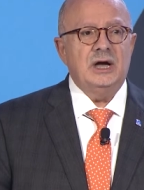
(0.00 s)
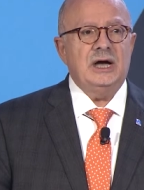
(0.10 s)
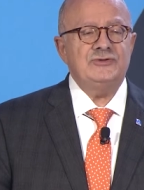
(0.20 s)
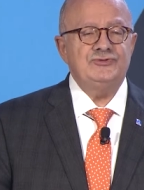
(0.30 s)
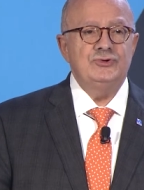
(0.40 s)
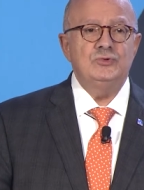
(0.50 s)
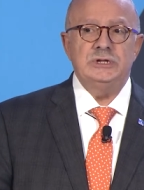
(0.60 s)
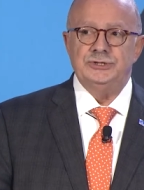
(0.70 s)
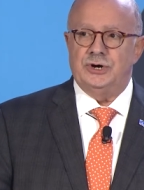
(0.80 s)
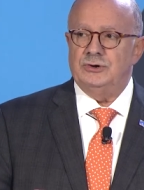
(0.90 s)
As you
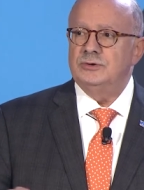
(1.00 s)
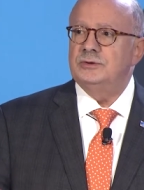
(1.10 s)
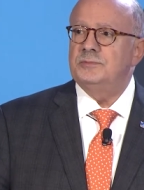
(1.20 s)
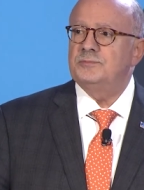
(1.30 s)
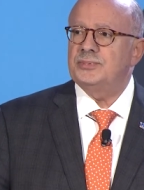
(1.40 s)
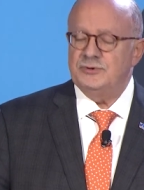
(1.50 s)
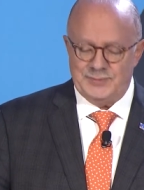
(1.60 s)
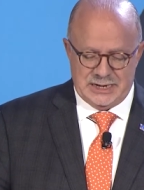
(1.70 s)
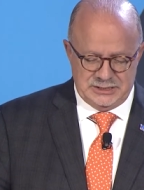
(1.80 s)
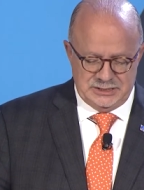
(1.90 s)
will know,
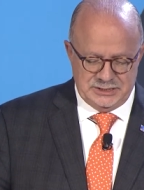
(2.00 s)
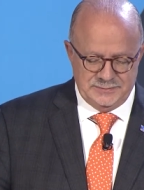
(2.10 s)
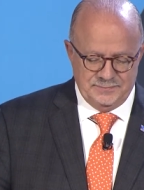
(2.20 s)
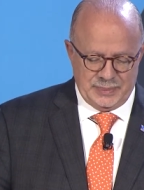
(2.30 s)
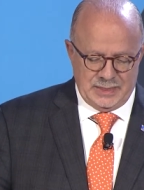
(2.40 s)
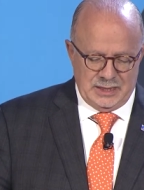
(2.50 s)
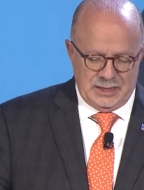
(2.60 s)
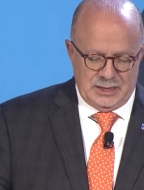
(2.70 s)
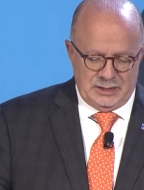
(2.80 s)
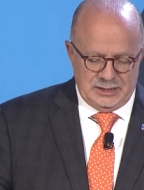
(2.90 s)
providing
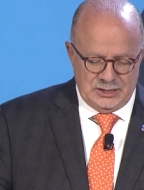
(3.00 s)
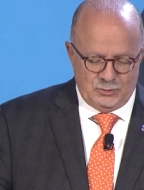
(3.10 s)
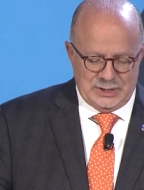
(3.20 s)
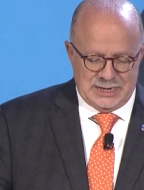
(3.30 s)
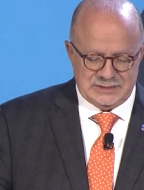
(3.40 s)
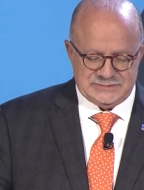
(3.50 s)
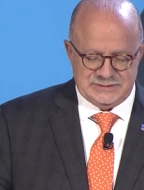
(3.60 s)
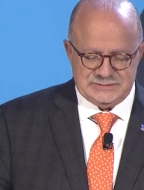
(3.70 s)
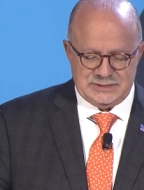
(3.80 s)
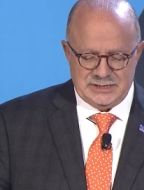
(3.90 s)
equal
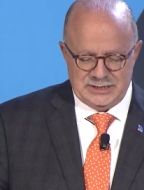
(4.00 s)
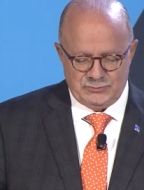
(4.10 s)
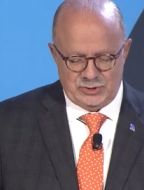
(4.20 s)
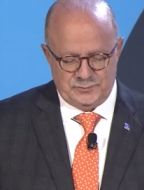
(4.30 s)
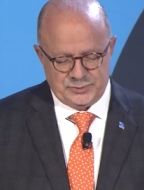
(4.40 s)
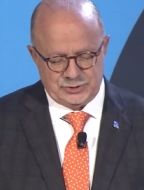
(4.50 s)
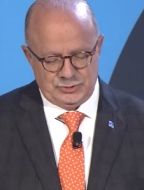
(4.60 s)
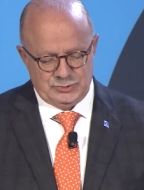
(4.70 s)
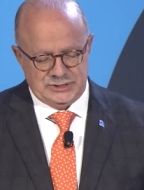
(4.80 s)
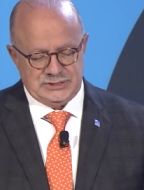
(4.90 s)
access and equal
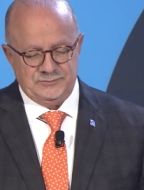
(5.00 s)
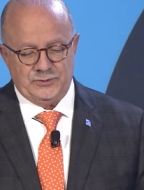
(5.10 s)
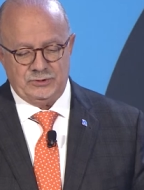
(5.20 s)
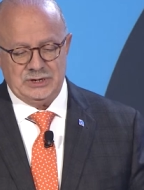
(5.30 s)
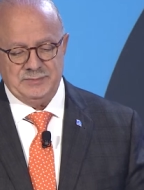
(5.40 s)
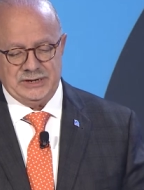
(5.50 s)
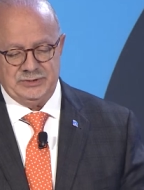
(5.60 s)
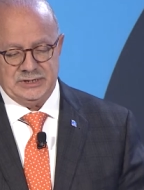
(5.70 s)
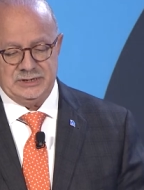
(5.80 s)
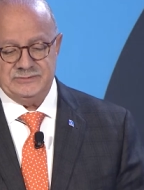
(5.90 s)
opportunity for all
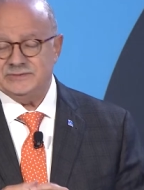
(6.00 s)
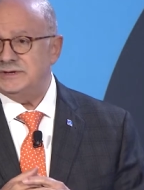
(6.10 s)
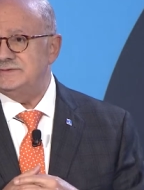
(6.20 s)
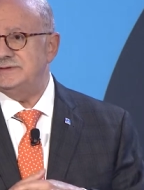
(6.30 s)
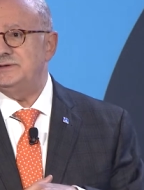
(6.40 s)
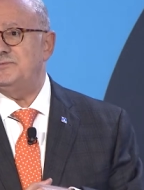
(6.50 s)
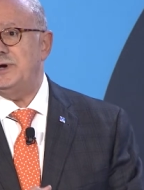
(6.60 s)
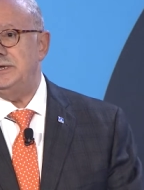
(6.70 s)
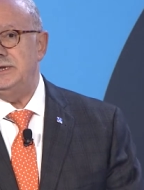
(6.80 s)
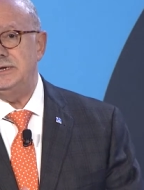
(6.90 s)
Americans is a
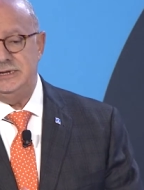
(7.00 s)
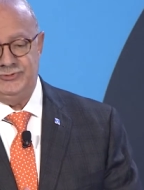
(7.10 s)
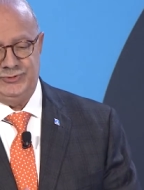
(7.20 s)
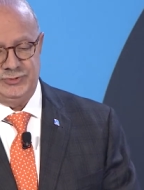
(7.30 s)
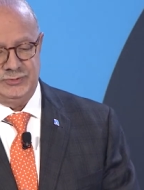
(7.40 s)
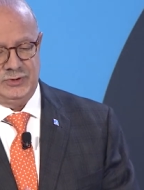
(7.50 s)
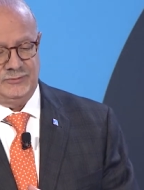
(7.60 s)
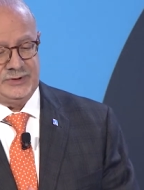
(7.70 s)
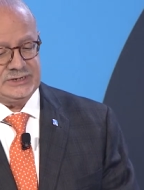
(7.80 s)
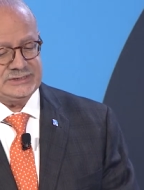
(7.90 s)
defining issue
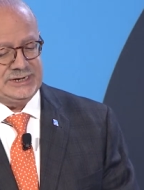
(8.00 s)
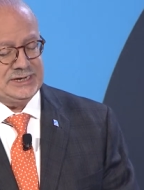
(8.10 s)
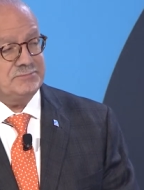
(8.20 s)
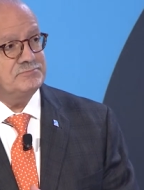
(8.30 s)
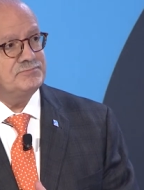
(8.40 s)
of our time.